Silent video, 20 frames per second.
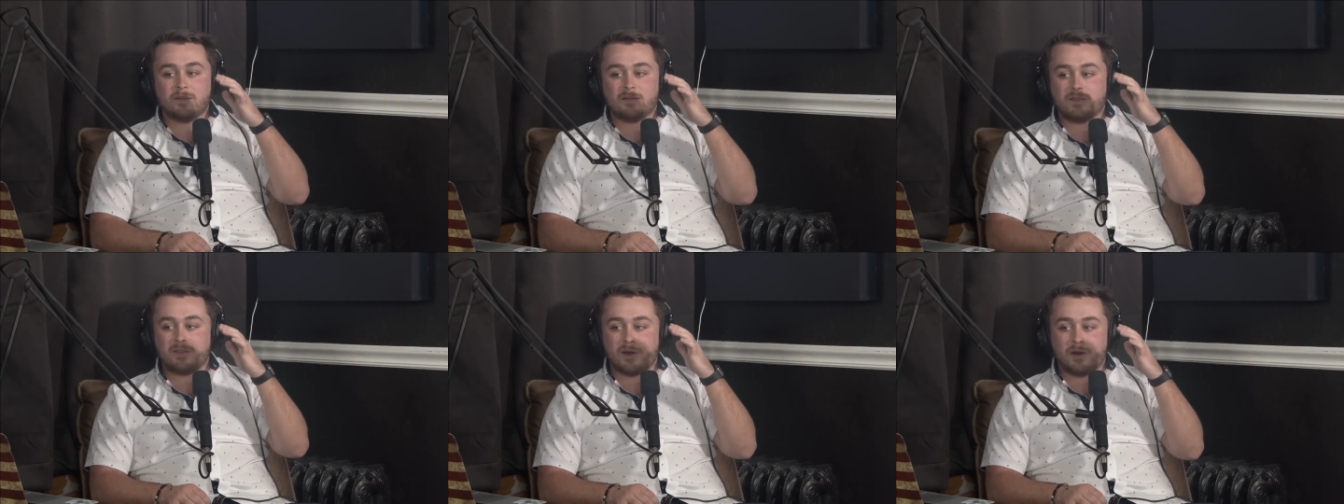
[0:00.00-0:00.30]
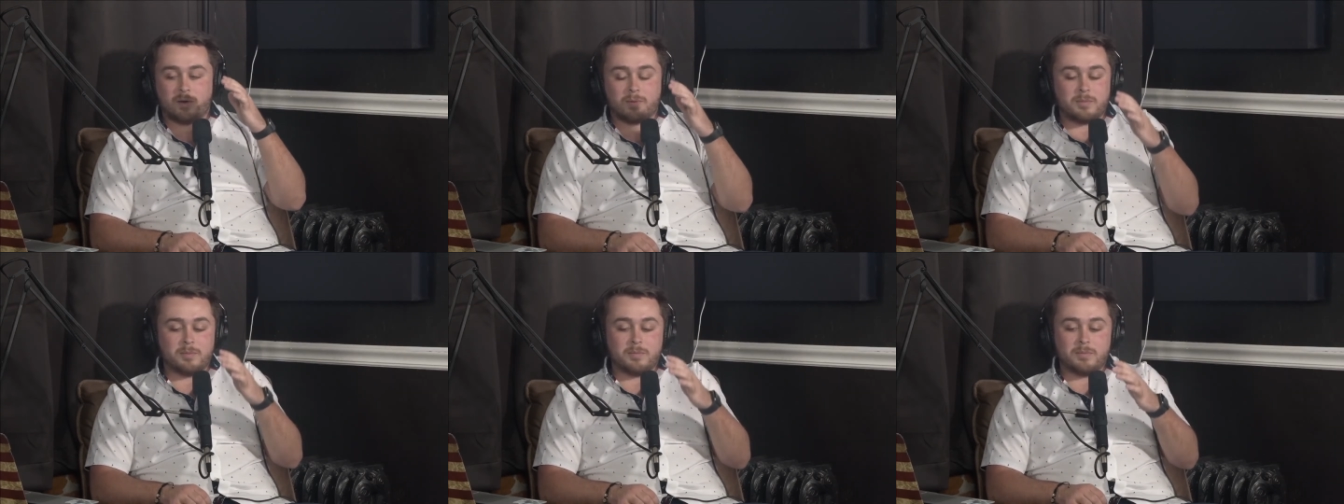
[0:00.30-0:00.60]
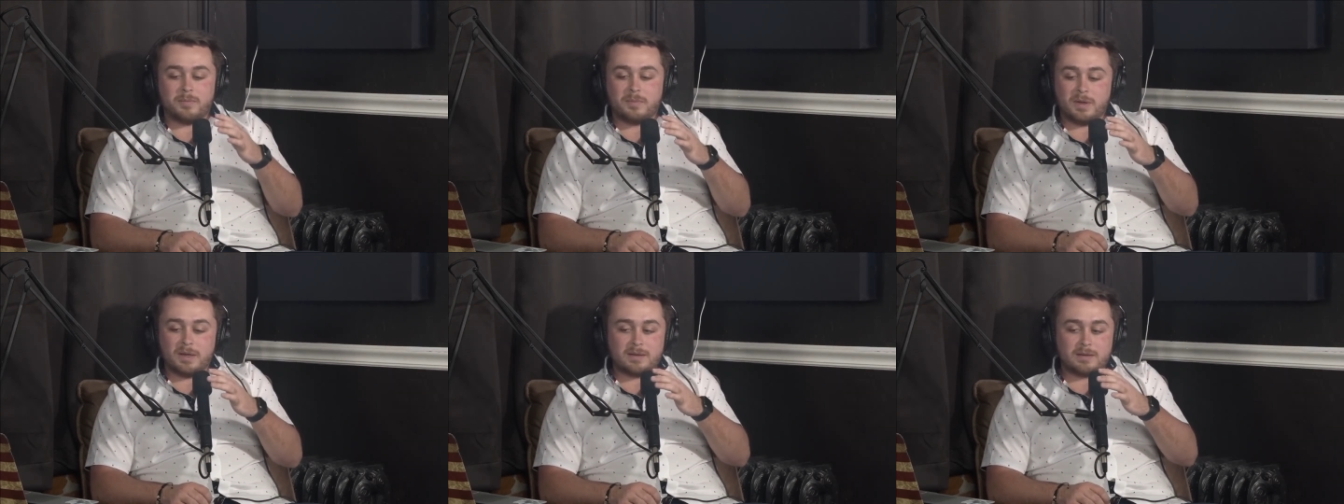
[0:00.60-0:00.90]
their
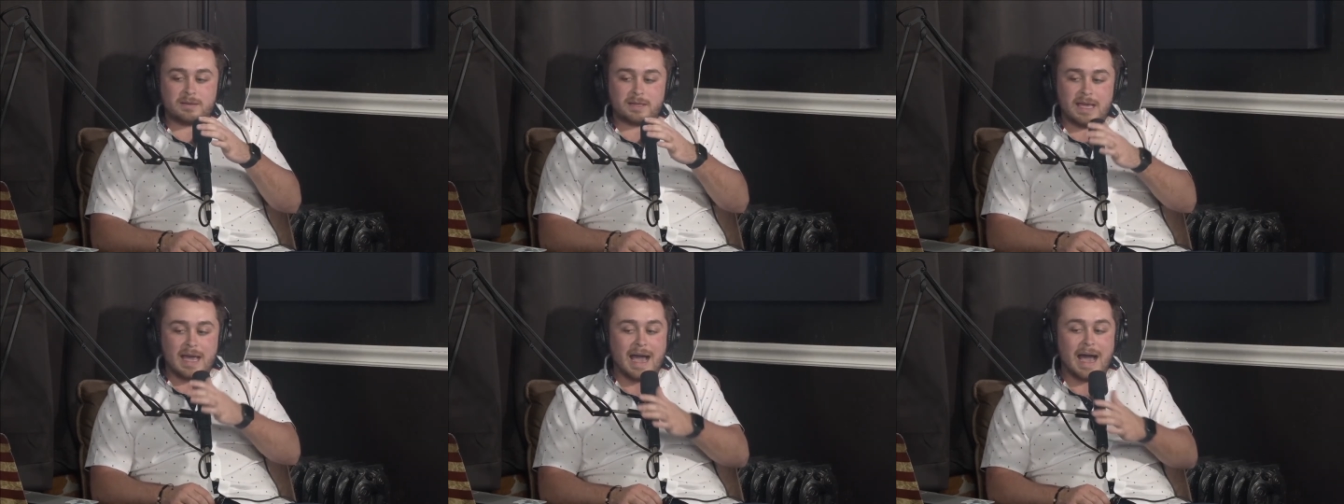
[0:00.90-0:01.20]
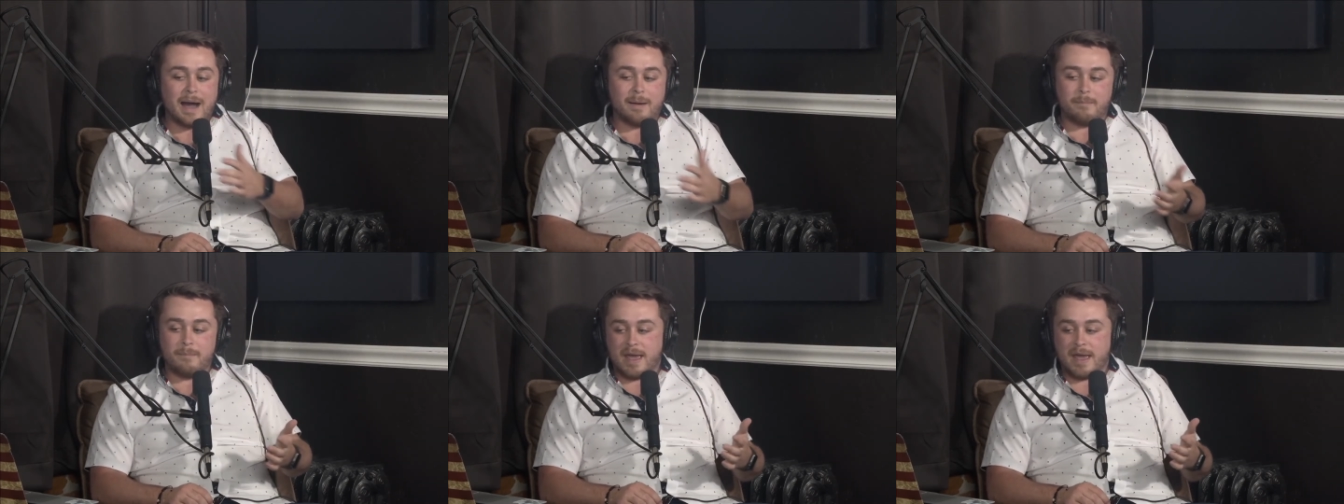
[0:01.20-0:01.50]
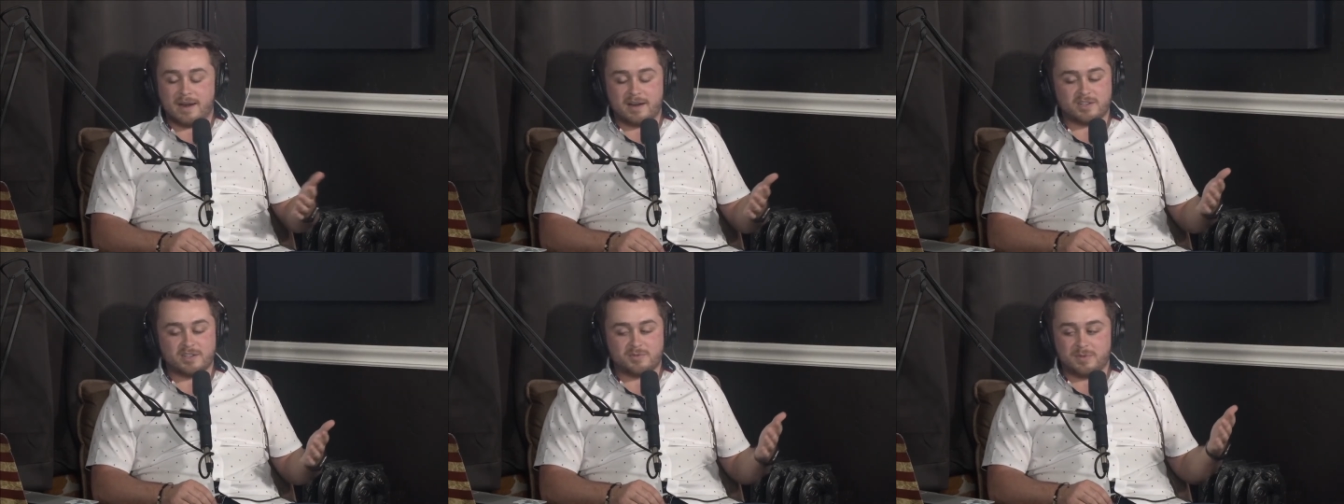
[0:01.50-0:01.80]
cap
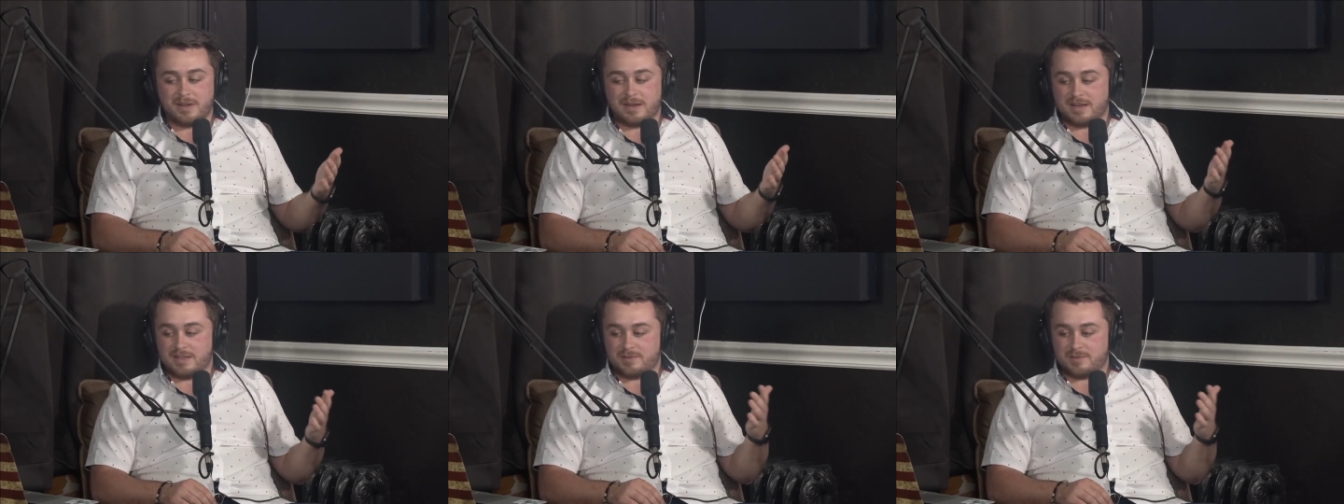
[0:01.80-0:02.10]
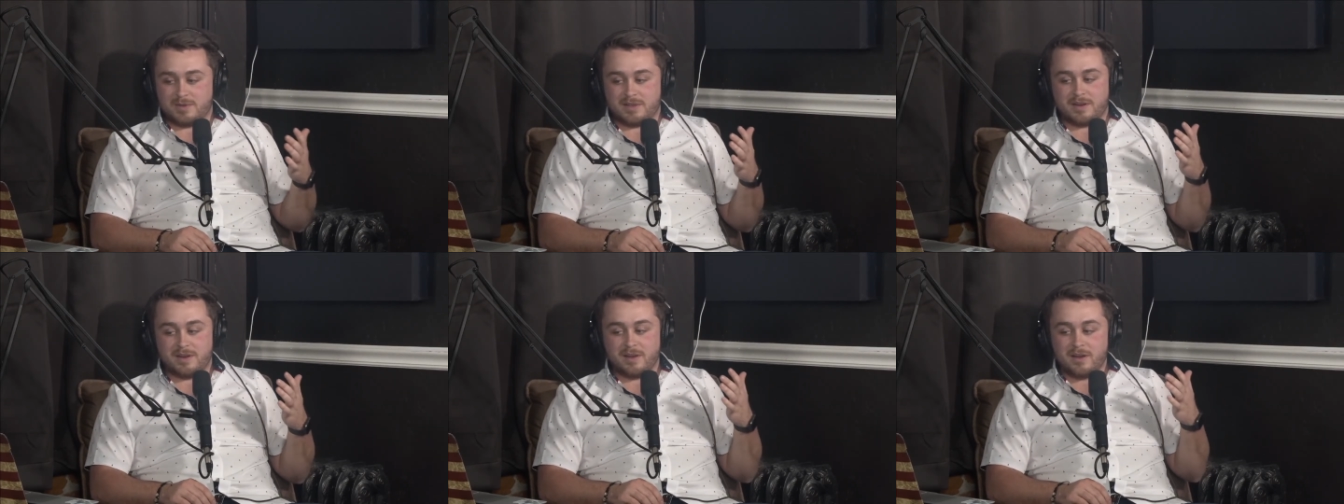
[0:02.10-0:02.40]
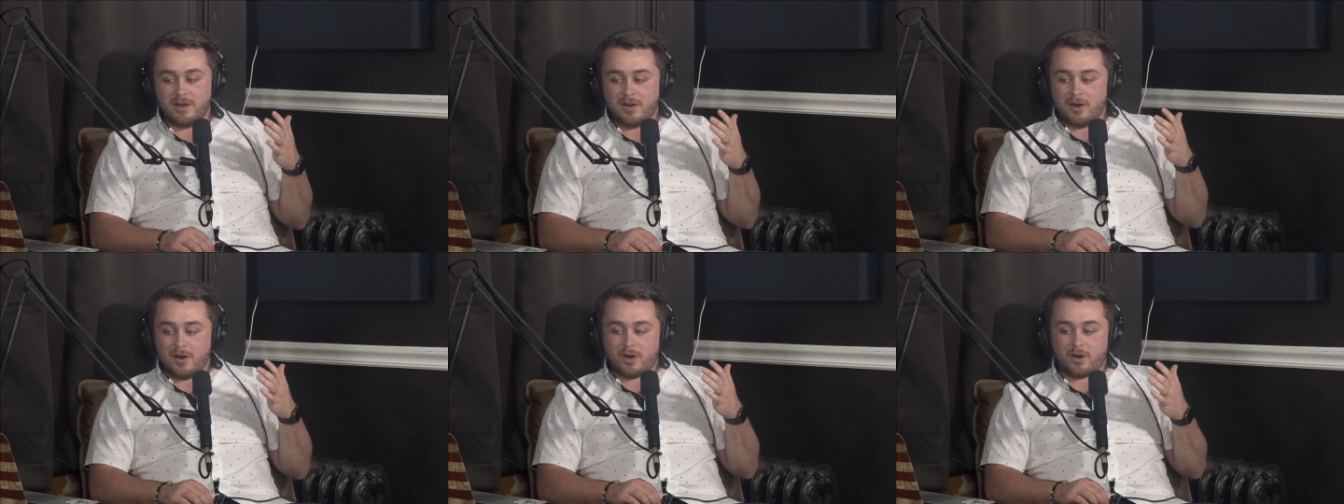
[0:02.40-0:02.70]
management has been
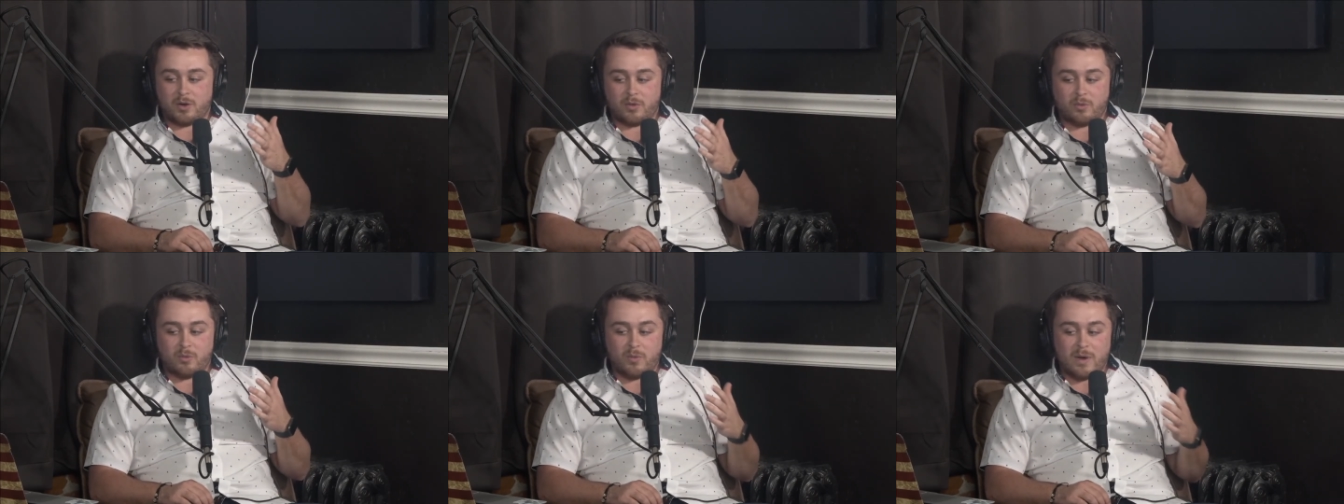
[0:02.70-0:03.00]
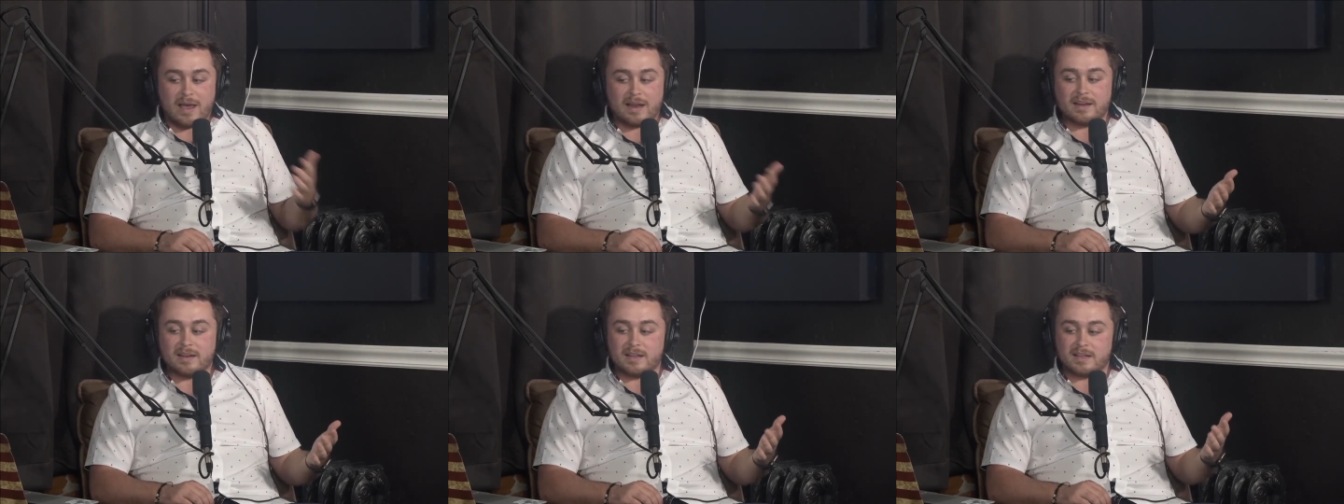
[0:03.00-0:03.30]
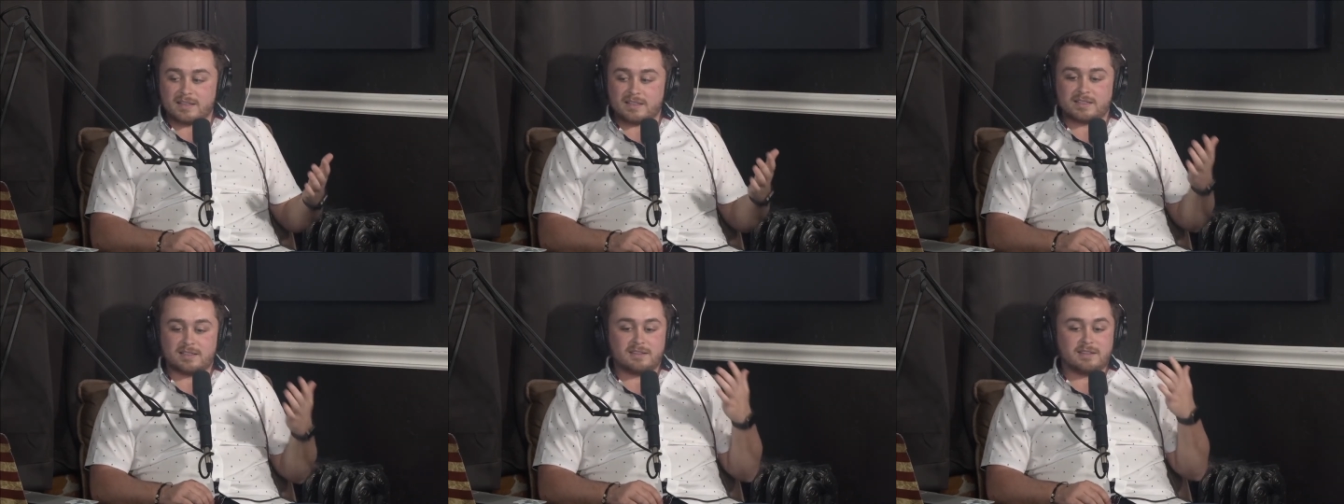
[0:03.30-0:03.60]

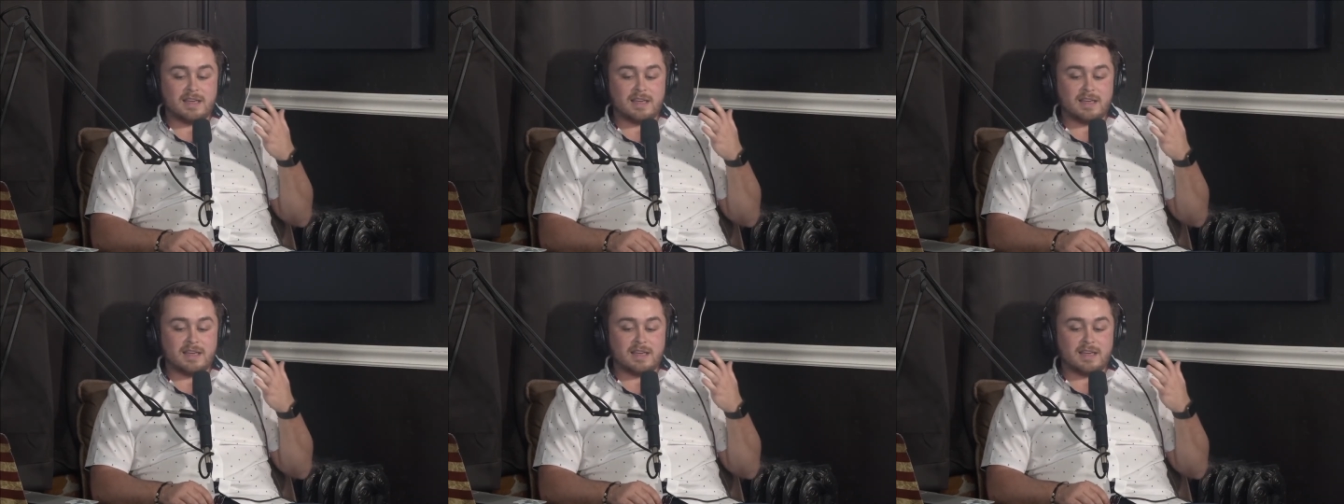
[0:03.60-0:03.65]
horrendous.